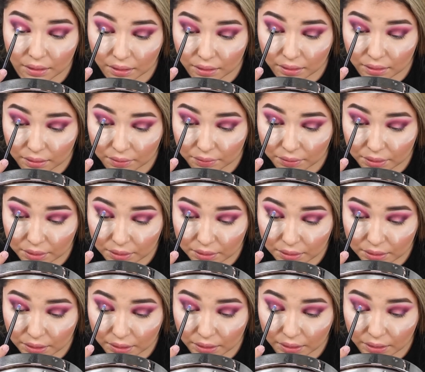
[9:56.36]
And we're just
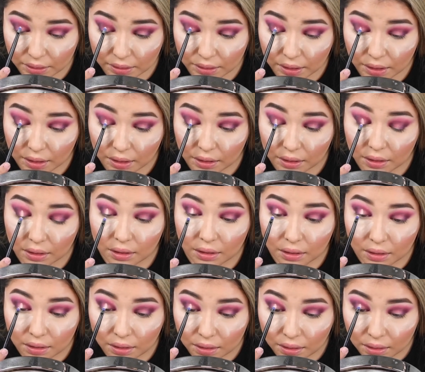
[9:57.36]
taking that
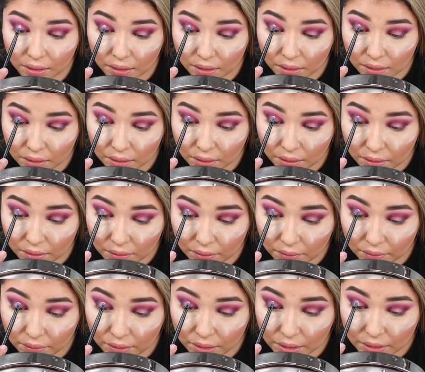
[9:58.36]

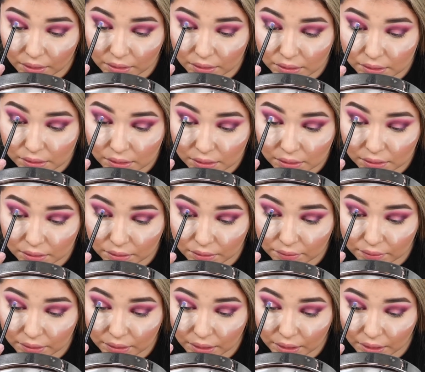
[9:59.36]
right in the center of
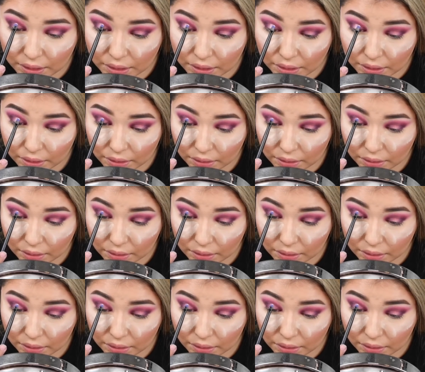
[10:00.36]
the eye.